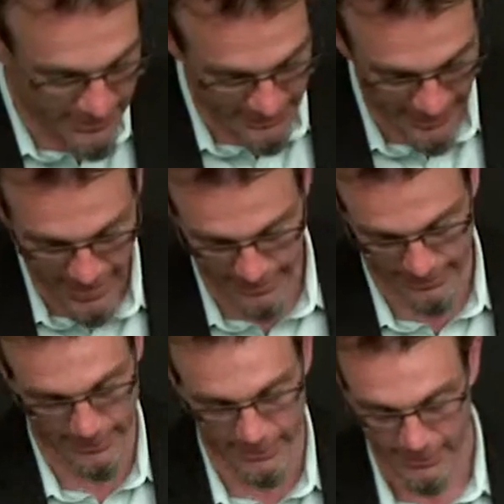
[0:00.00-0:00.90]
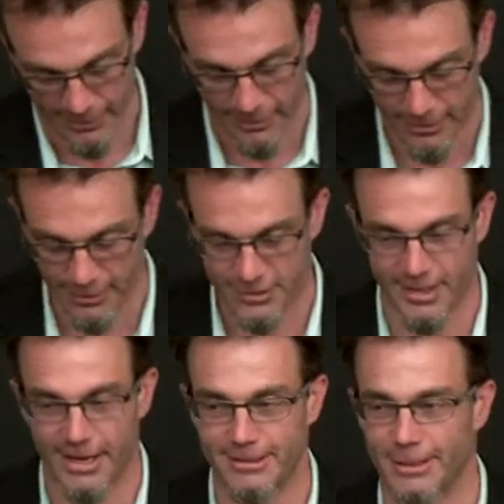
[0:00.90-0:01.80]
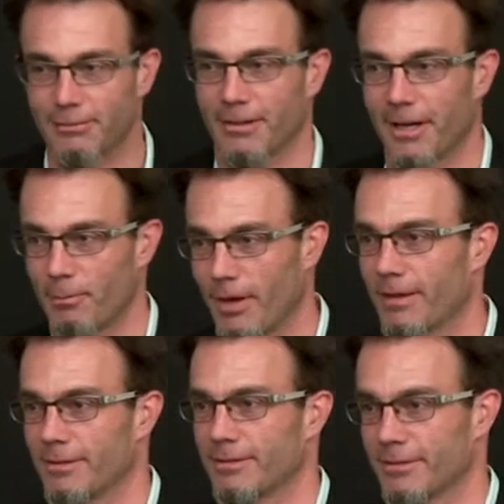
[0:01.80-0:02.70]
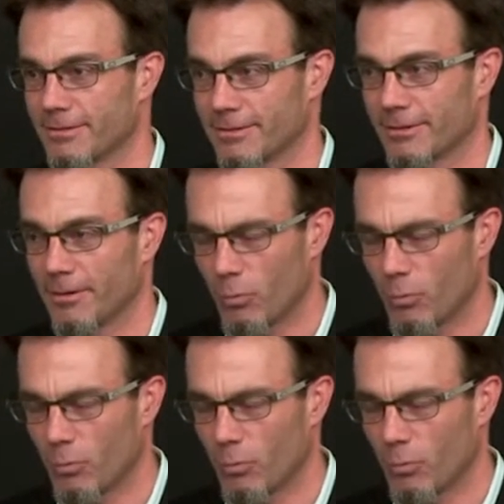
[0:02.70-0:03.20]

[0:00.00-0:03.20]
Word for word: to death their scientific hypothesis,